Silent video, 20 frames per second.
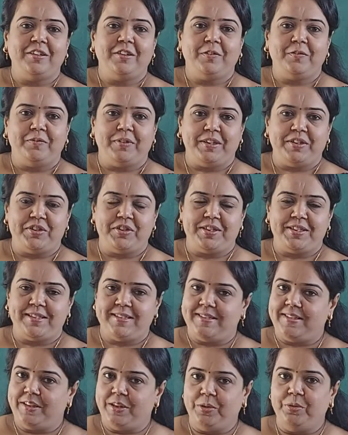which
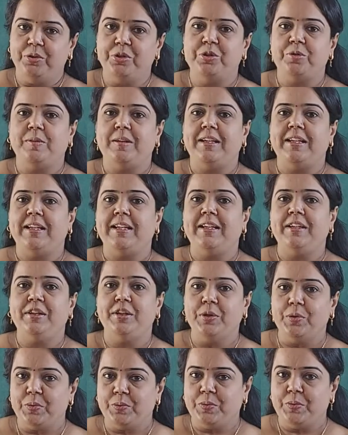is usually
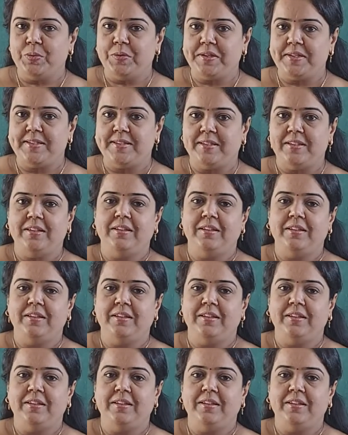used